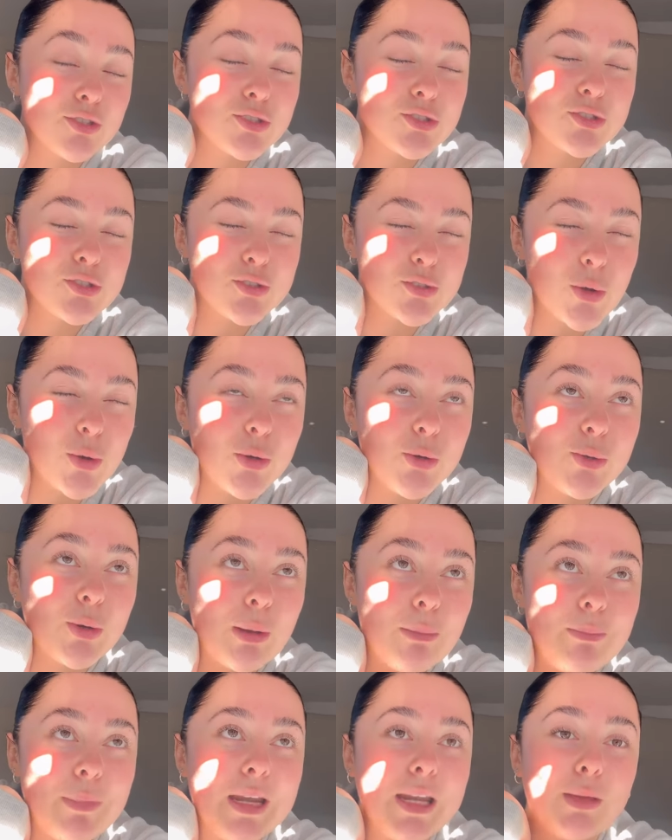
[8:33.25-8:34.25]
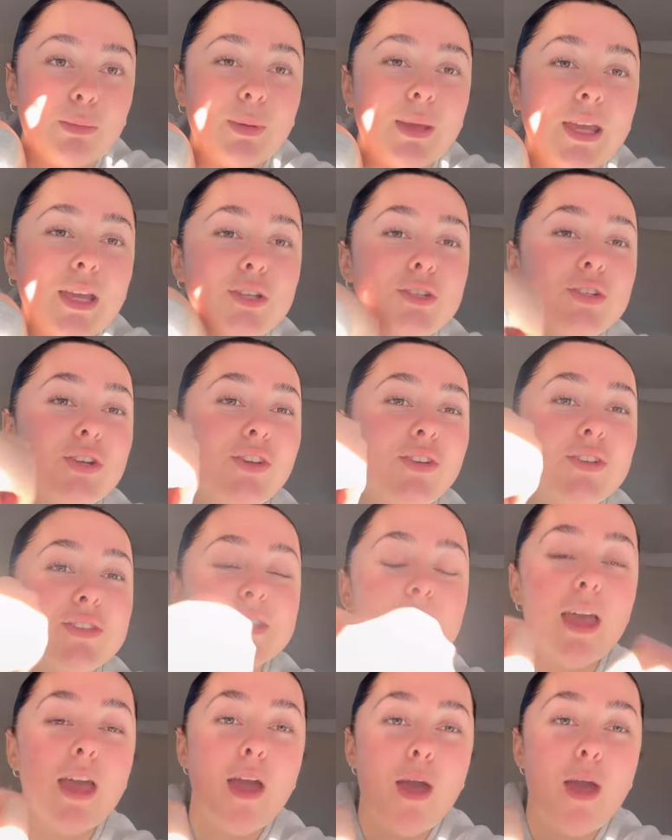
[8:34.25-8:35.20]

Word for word: so many pictures